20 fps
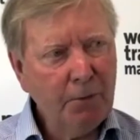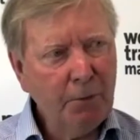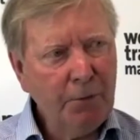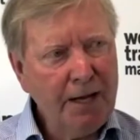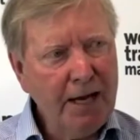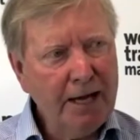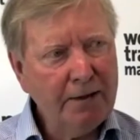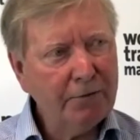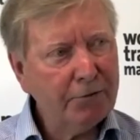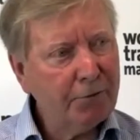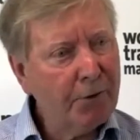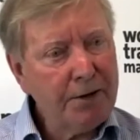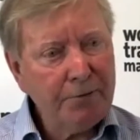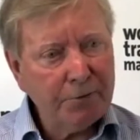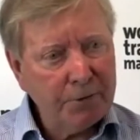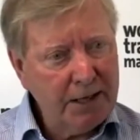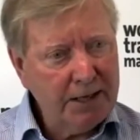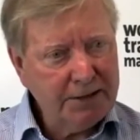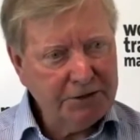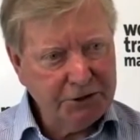We have
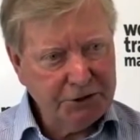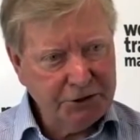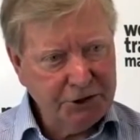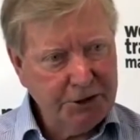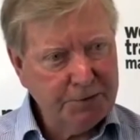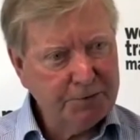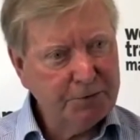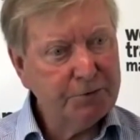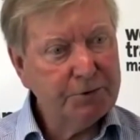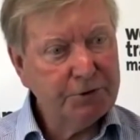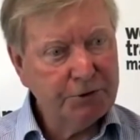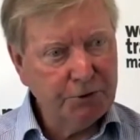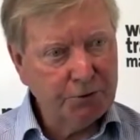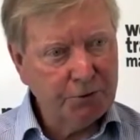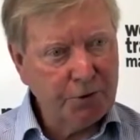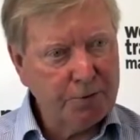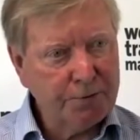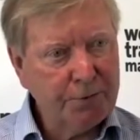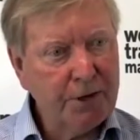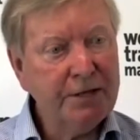great relationships with
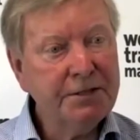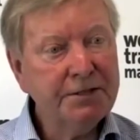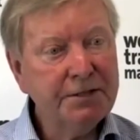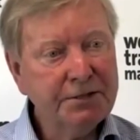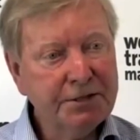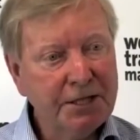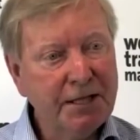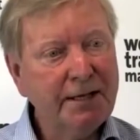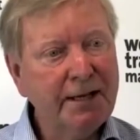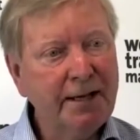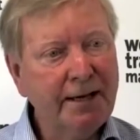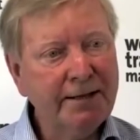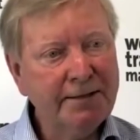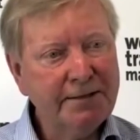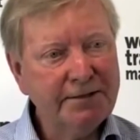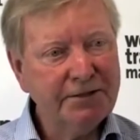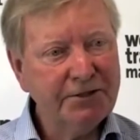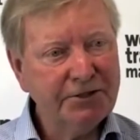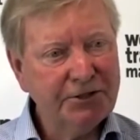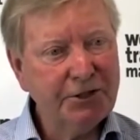tour operators,
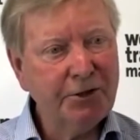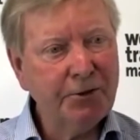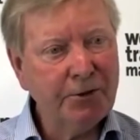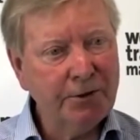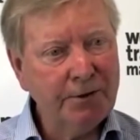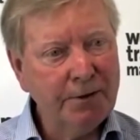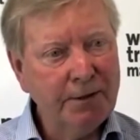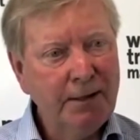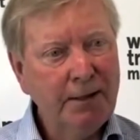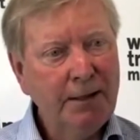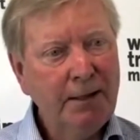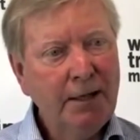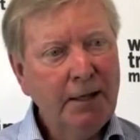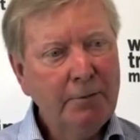airlines, and so on,